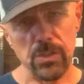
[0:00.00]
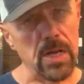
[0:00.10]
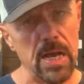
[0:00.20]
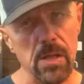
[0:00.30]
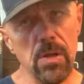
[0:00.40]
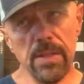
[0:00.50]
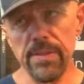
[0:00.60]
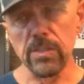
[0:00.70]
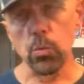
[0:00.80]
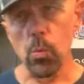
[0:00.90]
you know how
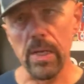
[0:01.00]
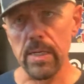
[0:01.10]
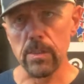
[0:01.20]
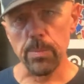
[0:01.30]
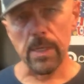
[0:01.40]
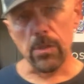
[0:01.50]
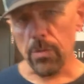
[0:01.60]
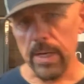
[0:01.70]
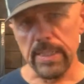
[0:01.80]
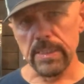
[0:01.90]
this wind has been
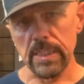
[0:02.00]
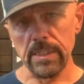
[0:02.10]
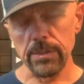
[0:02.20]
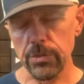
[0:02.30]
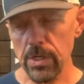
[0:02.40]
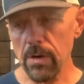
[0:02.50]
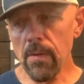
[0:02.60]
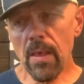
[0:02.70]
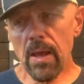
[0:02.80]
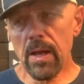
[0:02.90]
crazy this year.
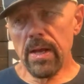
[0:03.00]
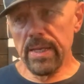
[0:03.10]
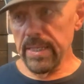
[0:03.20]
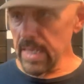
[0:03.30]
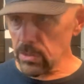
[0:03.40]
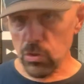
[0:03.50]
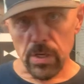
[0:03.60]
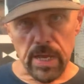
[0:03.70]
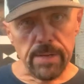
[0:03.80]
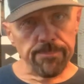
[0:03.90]

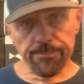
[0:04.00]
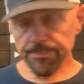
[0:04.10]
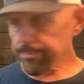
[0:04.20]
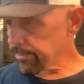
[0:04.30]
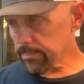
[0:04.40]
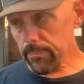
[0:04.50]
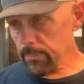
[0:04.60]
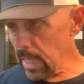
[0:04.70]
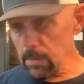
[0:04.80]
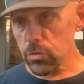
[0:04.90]
Yesterday,
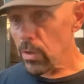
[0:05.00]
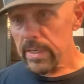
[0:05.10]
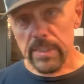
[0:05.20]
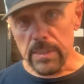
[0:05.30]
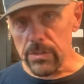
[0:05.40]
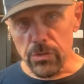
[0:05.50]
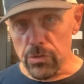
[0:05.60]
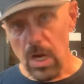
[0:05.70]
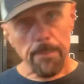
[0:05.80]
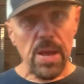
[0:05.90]
I was ready to
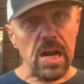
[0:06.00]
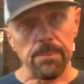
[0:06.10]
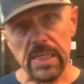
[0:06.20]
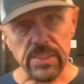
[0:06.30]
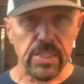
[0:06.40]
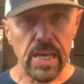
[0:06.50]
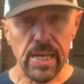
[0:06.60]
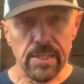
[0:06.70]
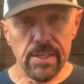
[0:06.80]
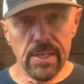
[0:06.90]
jump out of my
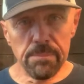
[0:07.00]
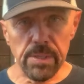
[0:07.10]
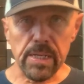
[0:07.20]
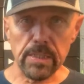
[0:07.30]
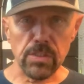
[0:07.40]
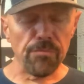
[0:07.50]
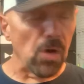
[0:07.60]
skin because of